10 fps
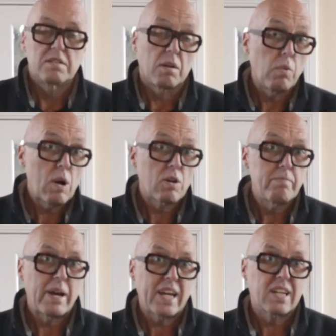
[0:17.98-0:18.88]
So
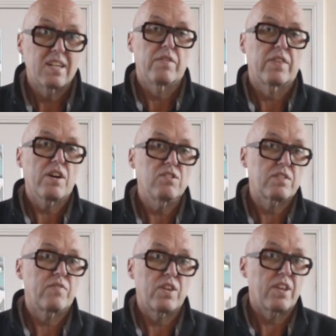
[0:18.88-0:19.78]
welcome back. For those
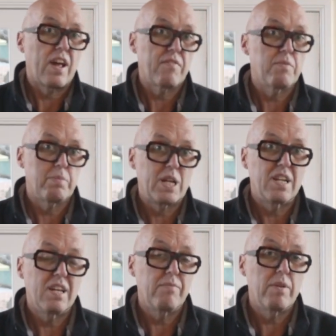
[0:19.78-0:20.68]
of you that haven't been
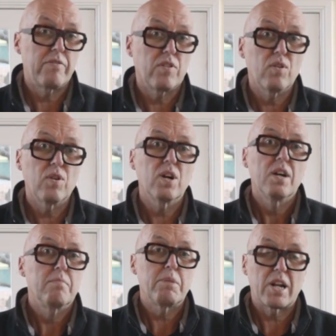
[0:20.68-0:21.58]
here before,
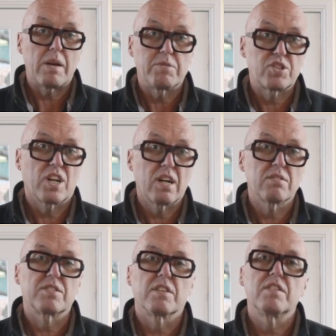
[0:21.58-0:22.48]
my name's
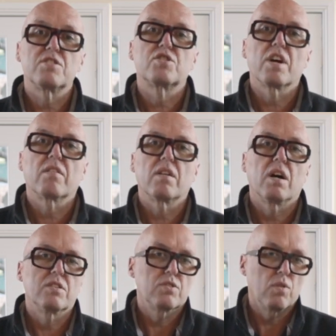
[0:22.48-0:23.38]
Charles and on this channel
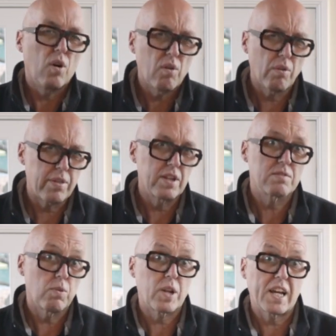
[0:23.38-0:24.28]
I do all
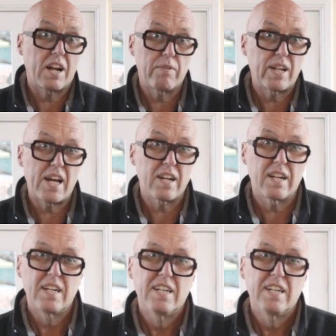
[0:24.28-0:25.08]
things watercolour related.